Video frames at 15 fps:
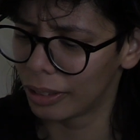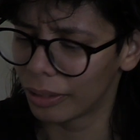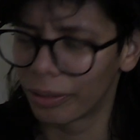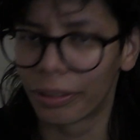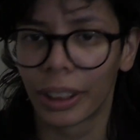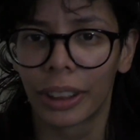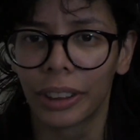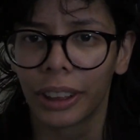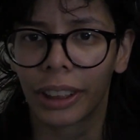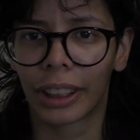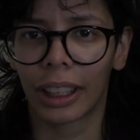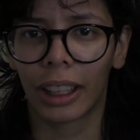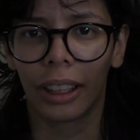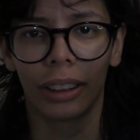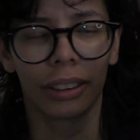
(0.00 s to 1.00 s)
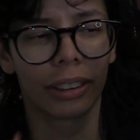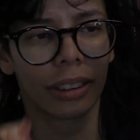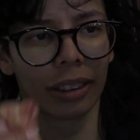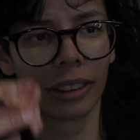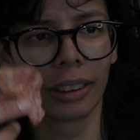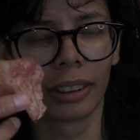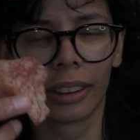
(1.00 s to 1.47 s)
figuring it out.
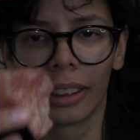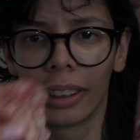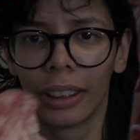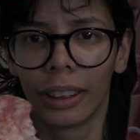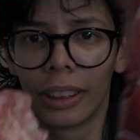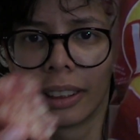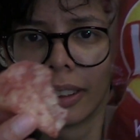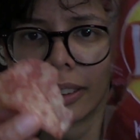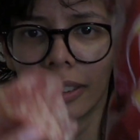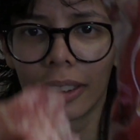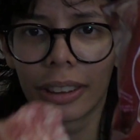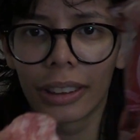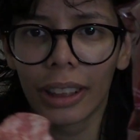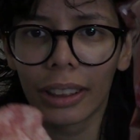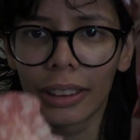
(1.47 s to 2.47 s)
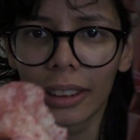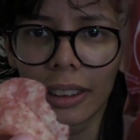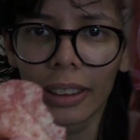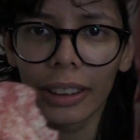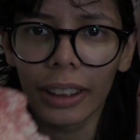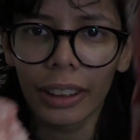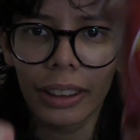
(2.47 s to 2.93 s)
That's how it's
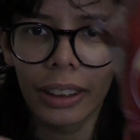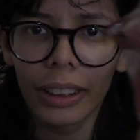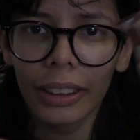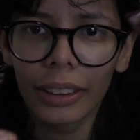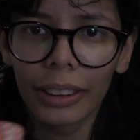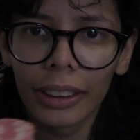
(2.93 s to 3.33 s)
looking like.